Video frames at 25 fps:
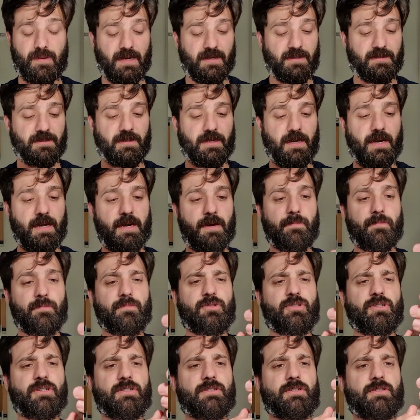pass, and
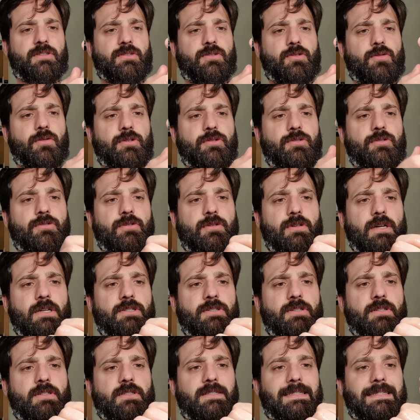I'm just going to
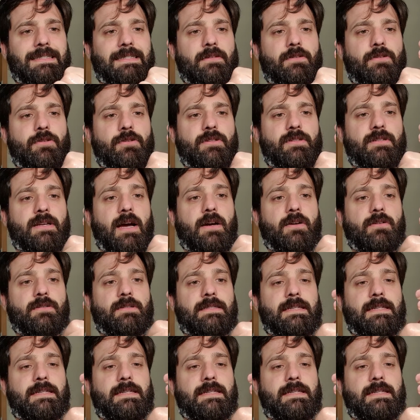adjust, dial